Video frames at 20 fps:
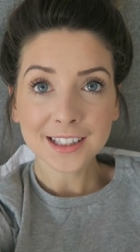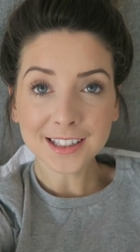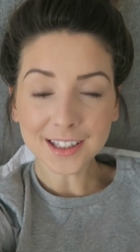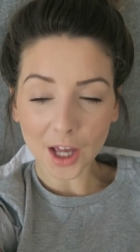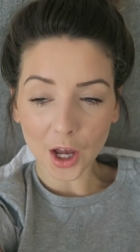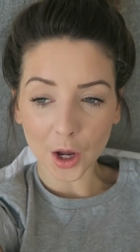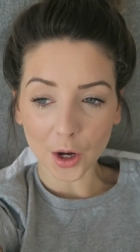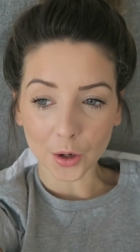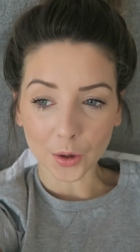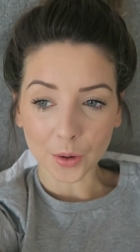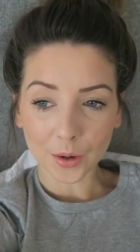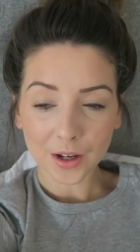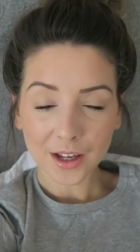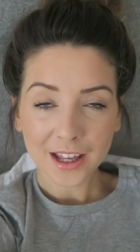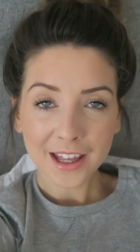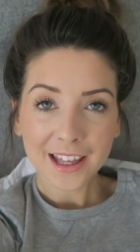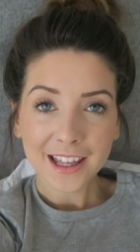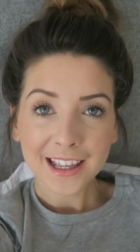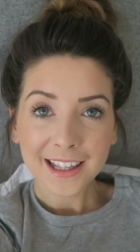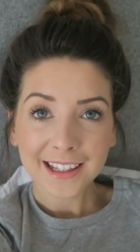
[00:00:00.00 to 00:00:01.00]
So
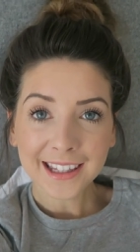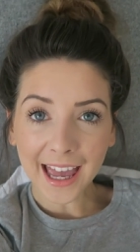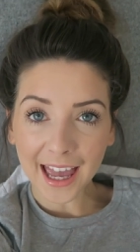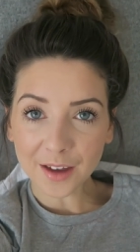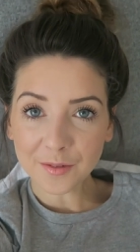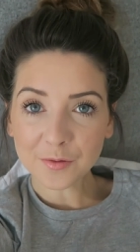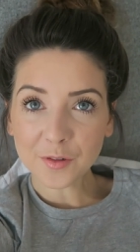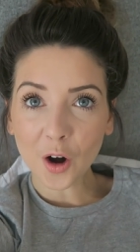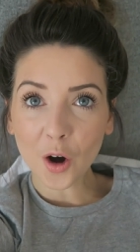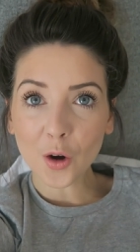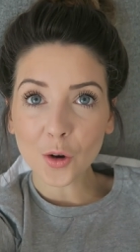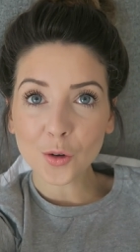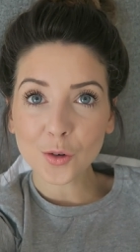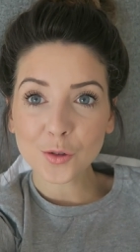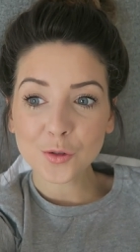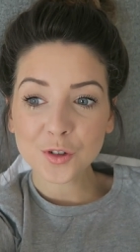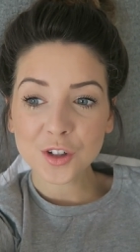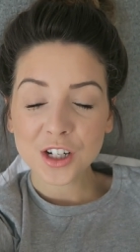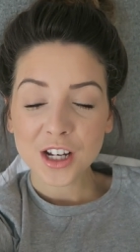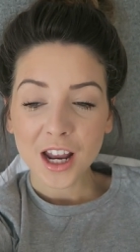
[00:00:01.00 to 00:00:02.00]
get
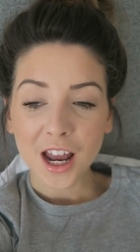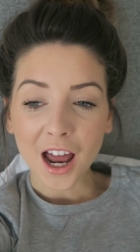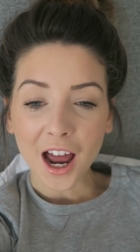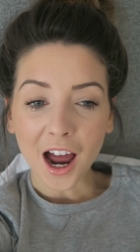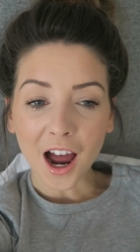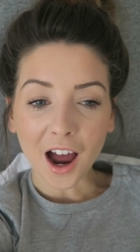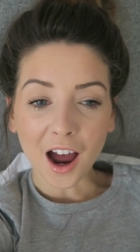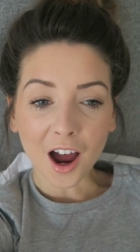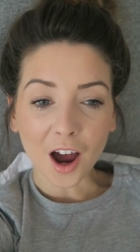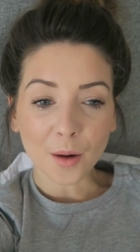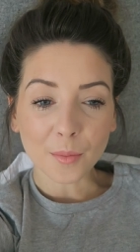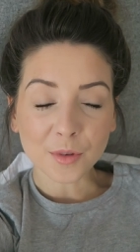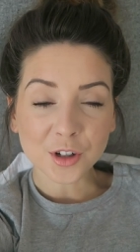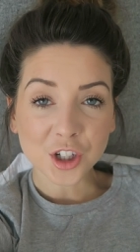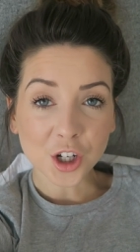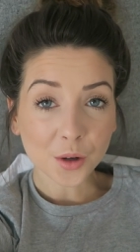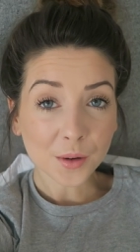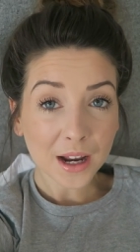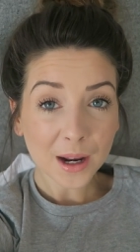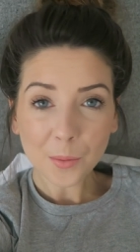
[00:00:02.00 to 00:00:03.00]
involved, um,
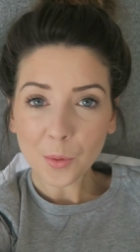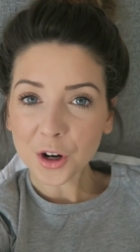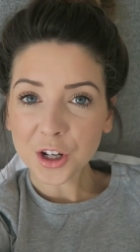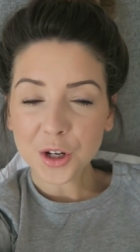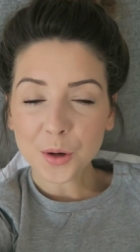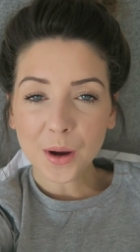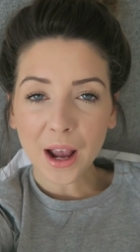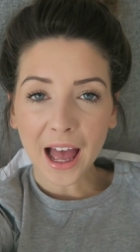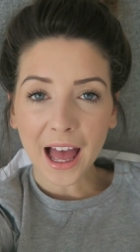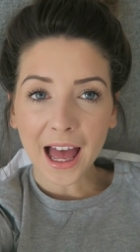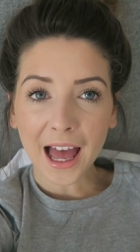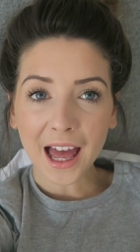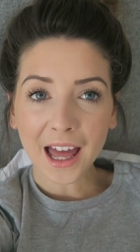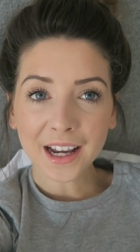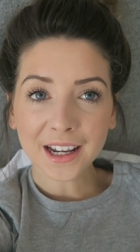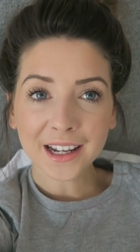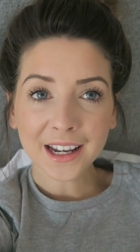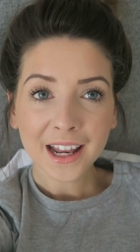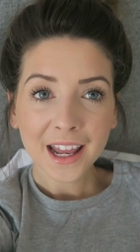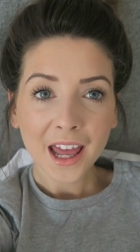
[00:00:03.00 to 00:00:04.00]
donate what you
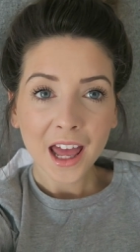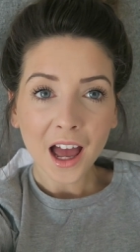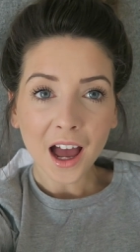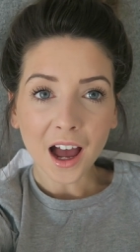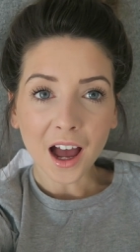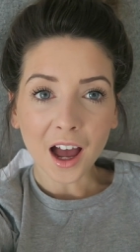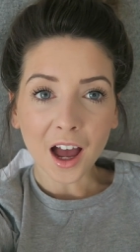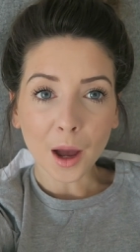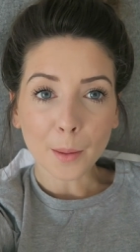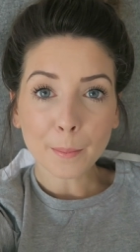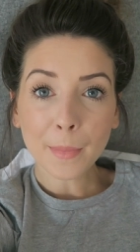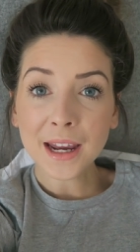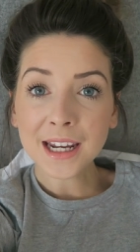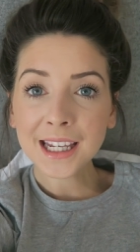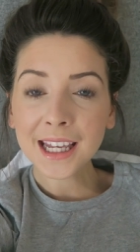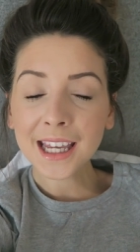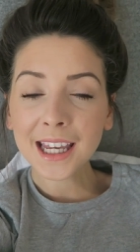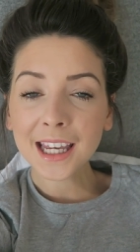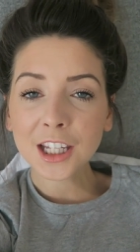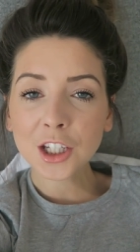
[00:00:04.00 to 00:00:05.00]
can, uh,
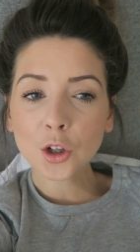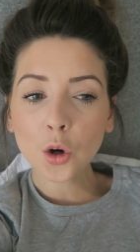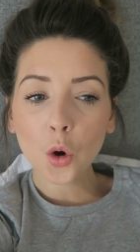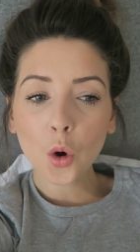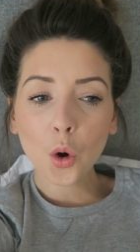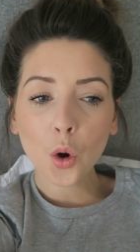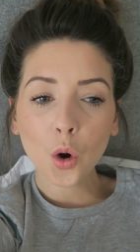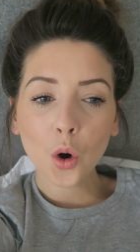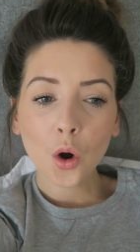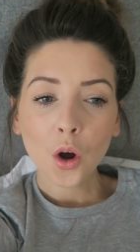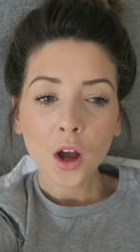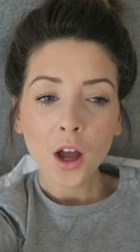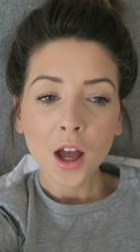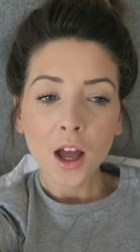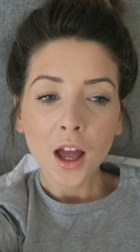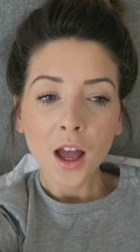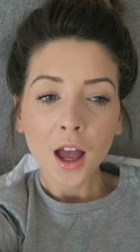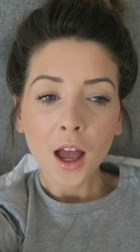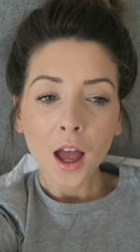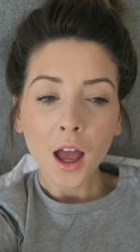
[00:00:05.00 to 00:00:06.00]
make it your
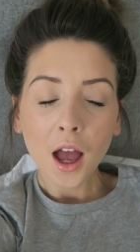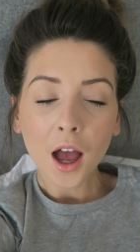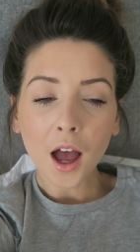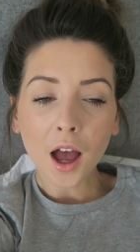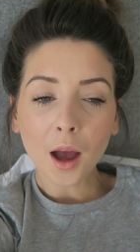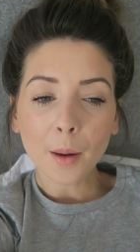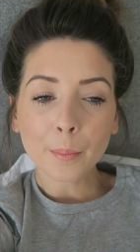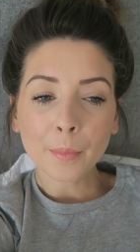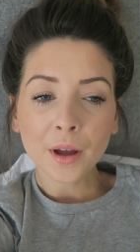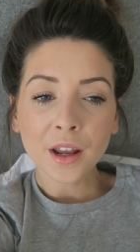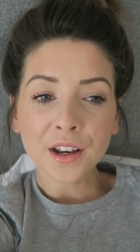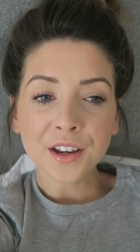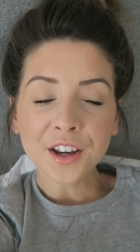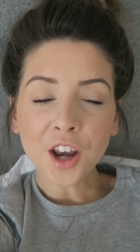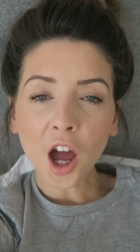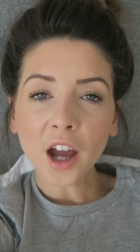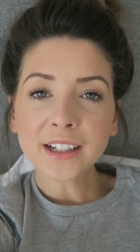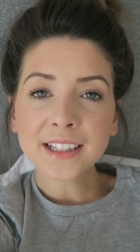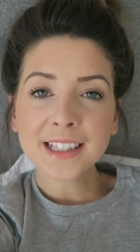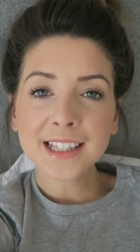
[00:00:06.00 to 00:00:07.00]
um,
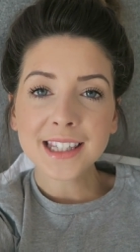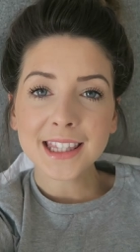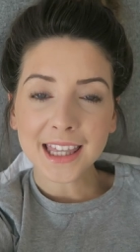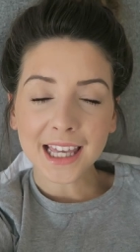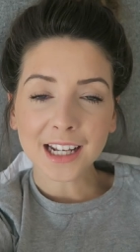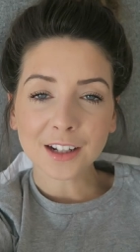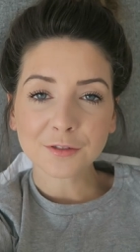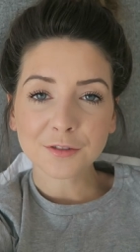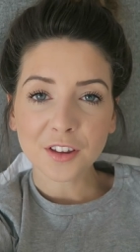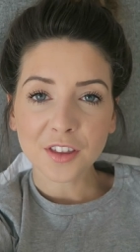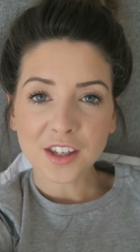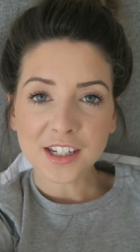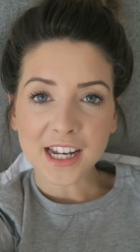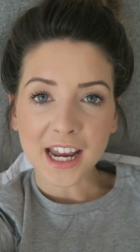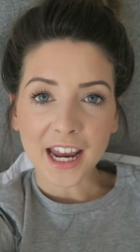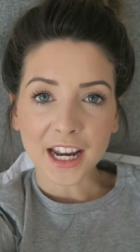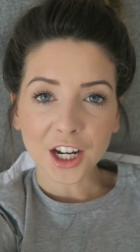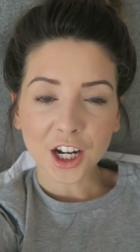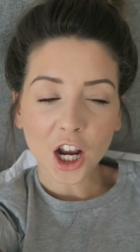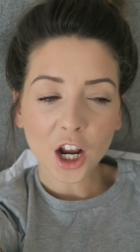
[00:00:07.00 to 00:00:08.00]
nice thing for the
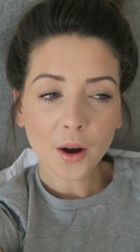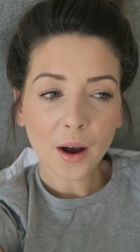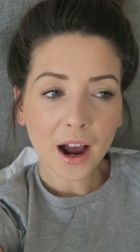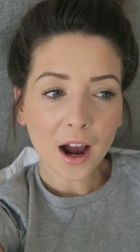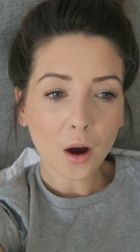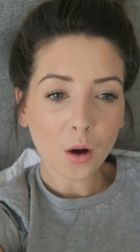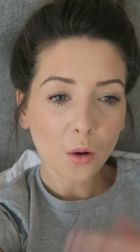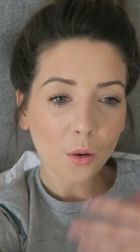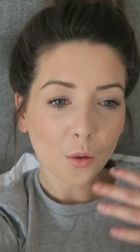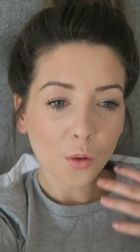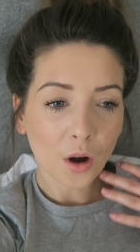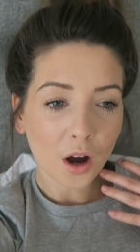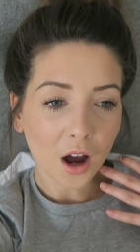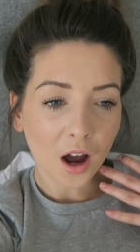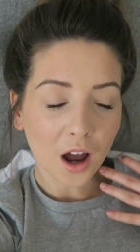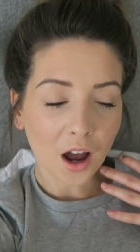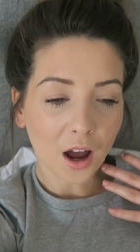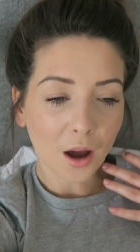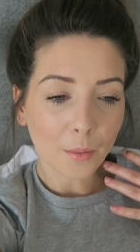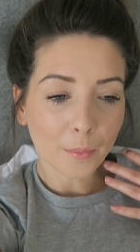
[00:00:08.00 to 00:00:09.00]
day. You know how
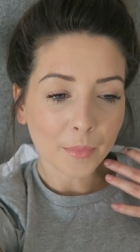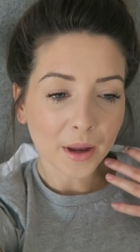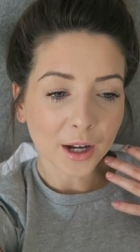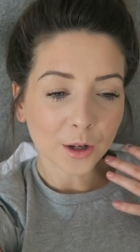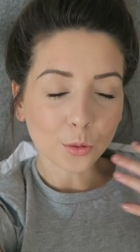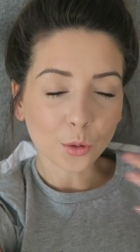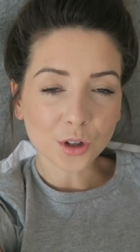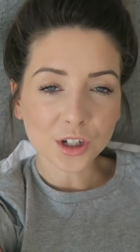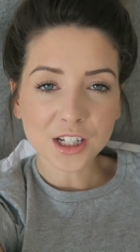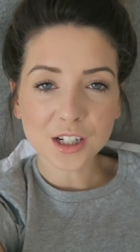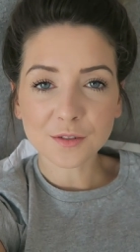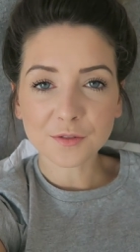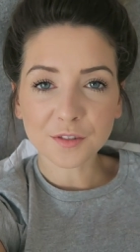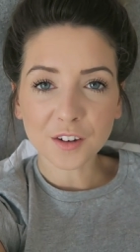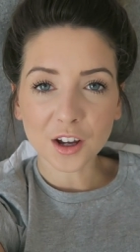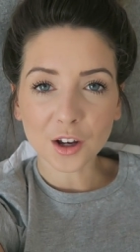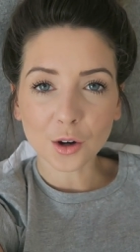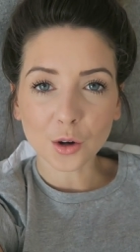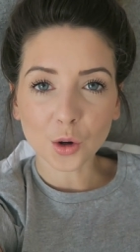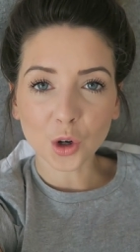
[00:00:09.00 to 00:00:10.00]
um, in order to
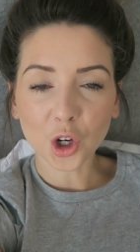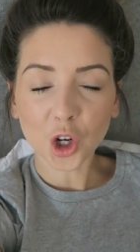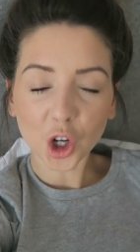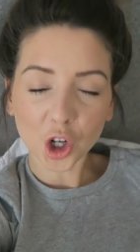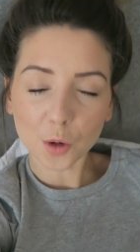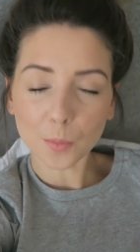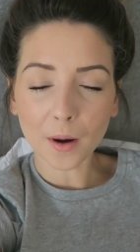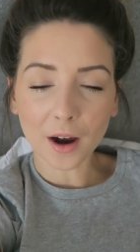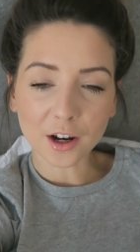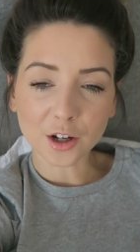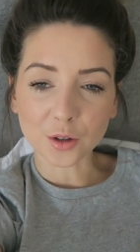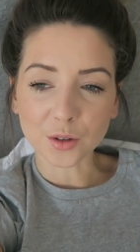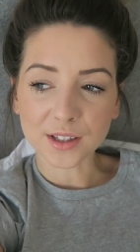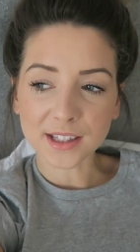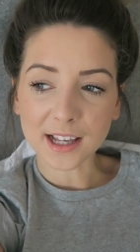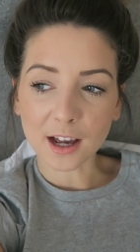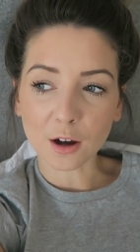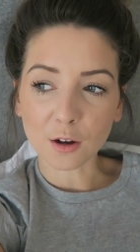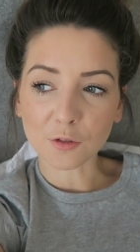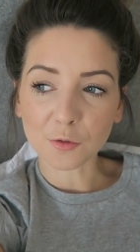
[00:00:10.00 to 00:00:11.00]
feel good about
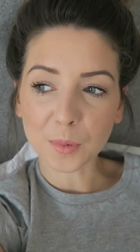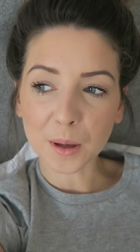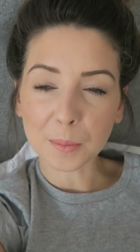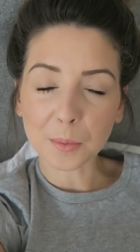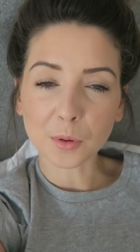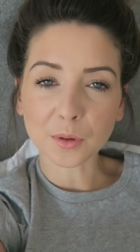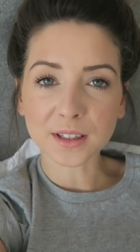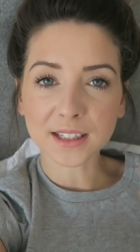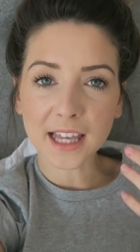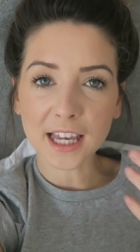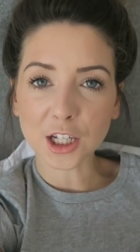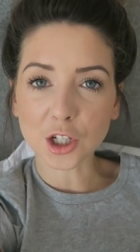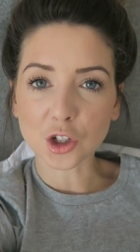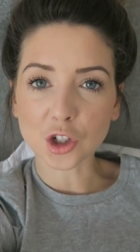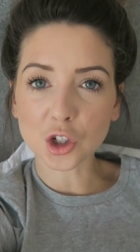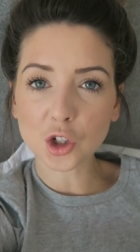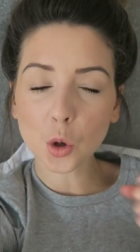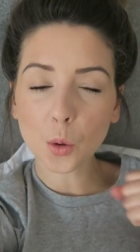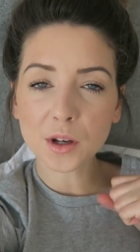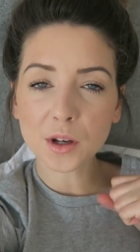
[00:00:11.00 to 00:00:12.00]
yourself, people say you should